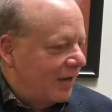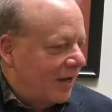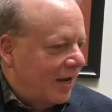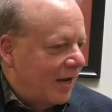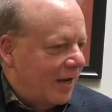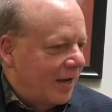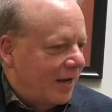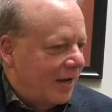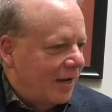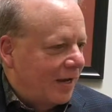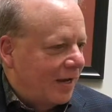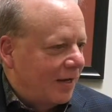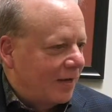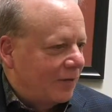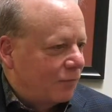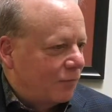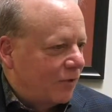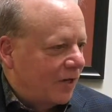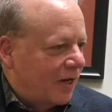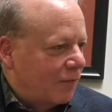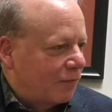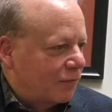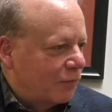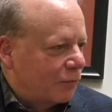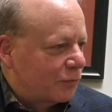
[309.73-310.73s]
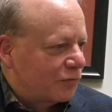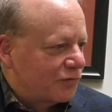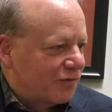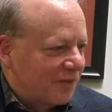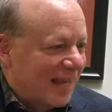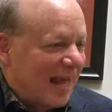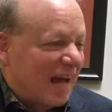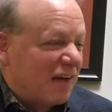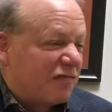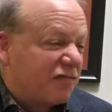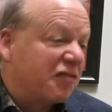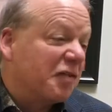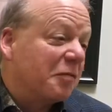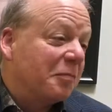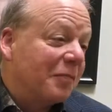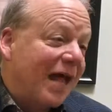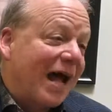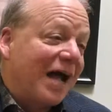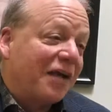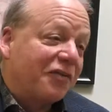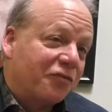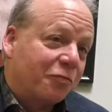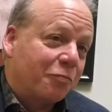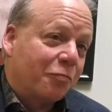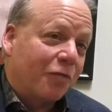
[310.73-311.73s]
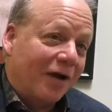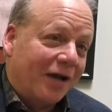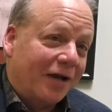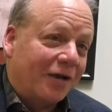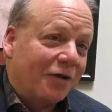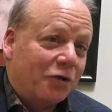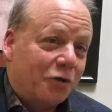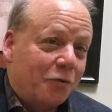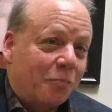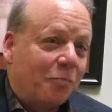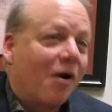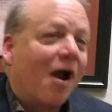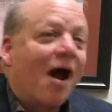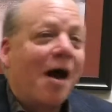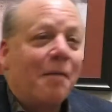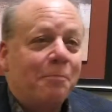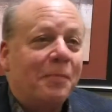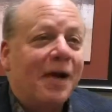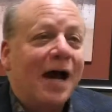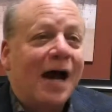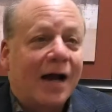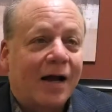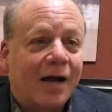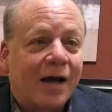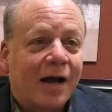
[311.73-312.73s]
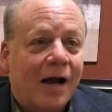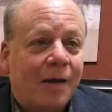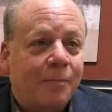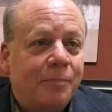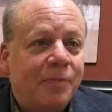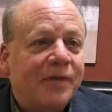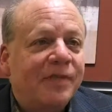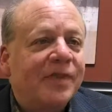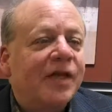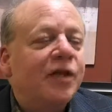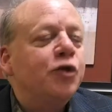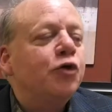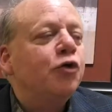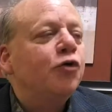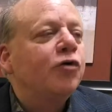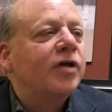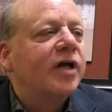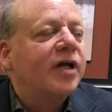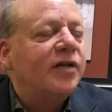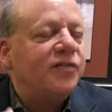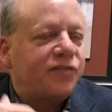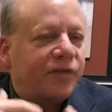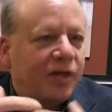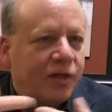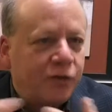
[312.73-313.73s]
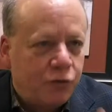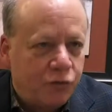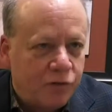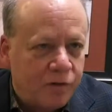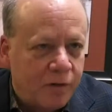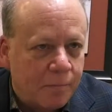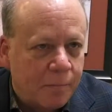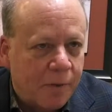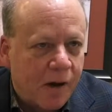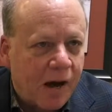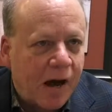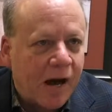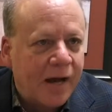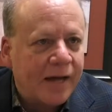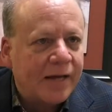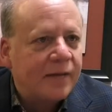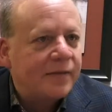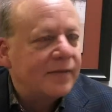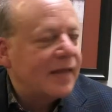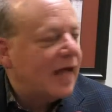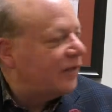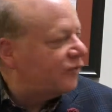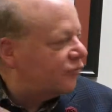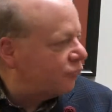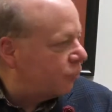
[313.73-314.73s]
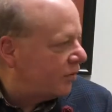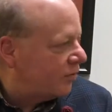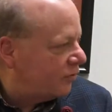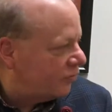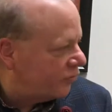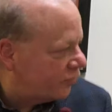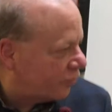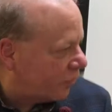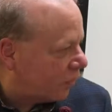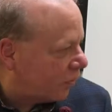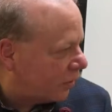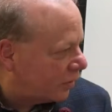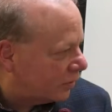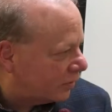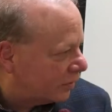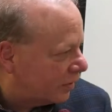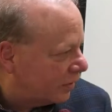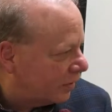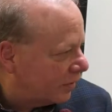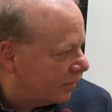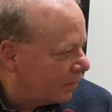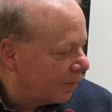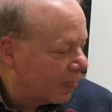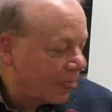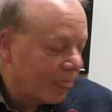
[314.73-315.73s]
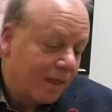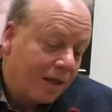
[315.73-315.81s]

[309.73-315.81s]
and whatever was left from last spring you brought back up, and then you continued to buy, and that's what you sold. Mm-hmm.